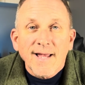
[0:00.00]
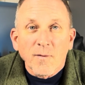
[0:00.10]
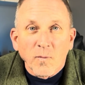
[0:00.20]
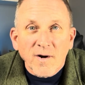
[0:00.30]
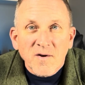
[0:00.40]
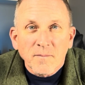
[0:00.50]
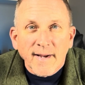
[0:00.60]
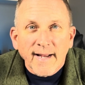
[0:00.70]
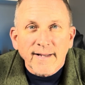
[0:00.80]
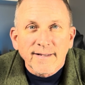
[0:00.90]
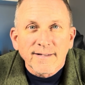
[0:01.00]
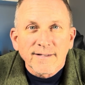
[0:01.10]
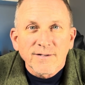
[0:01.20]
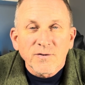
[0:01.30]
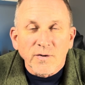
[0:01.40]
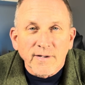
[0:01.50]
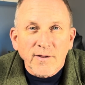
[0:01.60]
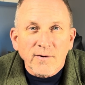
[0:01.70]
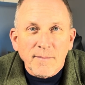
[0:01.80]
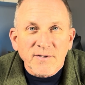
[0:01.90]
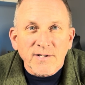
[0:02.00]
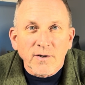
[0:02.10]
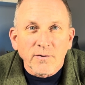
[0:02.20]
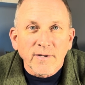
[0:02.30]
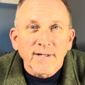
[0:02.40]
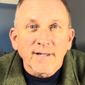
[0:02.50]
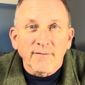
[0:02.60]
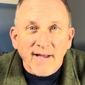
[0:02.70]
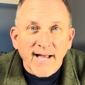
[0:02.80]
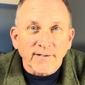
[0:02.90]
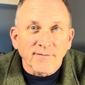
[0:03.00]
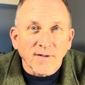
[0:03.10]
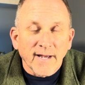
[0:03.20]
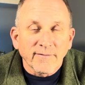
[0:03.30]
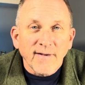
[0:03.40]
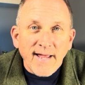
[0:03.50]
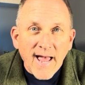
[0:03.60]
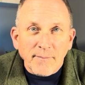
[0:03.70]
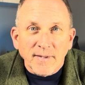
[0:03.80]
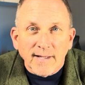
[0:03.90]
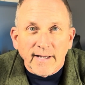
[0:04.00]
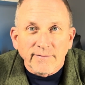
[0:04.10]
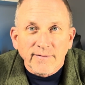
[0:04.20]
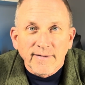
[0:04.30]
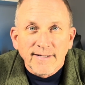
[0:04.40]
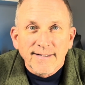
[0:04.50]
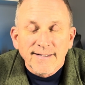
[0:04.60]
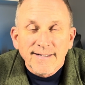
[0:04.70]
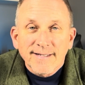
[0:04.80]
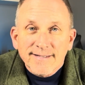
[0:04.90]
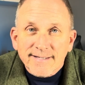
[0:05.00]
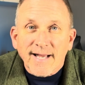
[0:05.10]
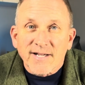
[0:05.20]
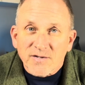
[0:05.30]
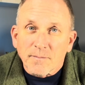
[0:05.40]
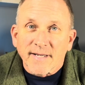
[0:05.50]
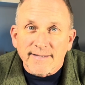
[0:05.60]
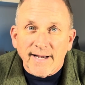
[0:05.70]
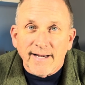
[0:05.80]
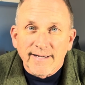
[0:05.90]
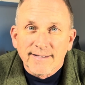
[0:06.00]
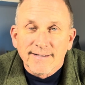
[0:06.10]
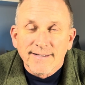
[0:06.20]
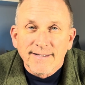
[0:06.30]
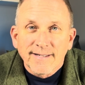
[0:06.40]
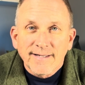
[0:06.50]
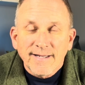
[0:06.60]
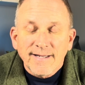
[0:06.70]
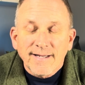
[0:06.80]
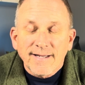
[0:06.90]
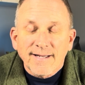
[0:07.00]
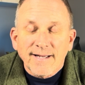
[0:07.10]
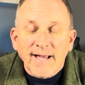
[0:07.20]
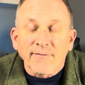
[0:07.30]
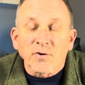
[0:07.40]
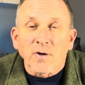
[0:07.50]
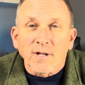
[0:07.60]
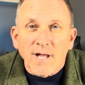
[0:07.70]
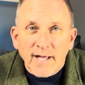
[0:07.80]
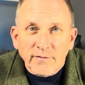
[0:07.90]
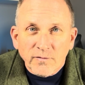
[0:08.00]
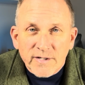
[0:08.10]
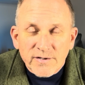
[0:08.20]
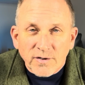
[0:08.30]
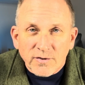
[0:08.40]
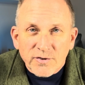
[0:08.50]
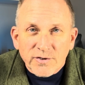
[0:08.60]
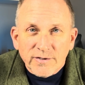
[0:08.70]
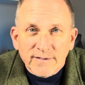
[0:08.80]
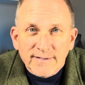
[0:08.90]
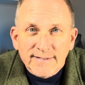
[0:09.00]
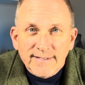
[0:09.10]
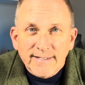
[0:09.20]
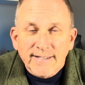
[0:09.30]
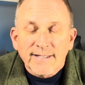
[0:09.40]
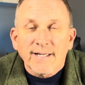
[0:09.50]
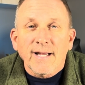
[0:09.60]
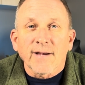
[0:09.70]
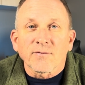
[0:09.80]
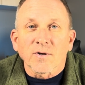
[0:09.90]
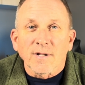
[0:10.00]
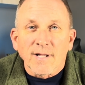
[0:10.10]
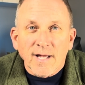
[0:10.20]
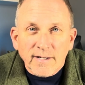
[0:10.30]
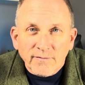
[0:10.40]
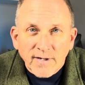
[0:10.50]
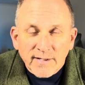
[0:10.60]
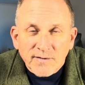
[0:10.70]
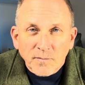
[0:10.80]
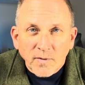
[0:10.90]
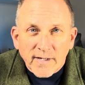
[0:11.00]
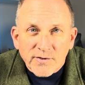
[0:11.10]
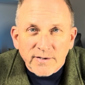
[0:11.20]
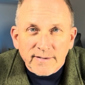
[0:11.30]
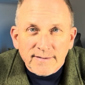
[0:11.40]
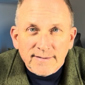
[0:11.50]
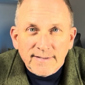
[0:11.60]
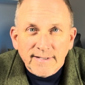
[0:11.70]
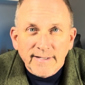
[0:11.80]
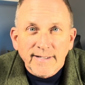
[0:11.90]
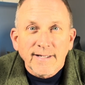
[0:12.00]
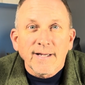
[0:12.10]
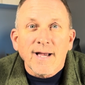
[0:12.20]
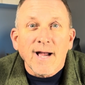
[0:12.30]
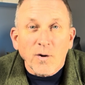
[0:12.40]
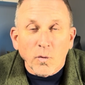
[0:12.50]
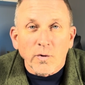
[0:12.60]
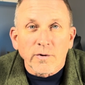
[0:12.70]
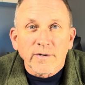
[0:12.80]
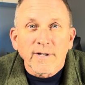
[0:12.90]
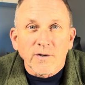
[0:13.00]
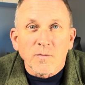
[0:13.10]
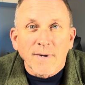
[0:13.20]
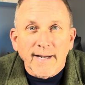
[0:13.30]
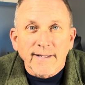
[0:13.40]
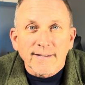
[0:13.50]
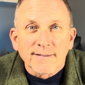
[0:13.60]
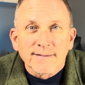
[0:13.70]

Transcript: and welcome back to another episode of Active Life, Happy Life. Today's a big day. After a lot of research, after a lot of contemplation, I ordered a new bike.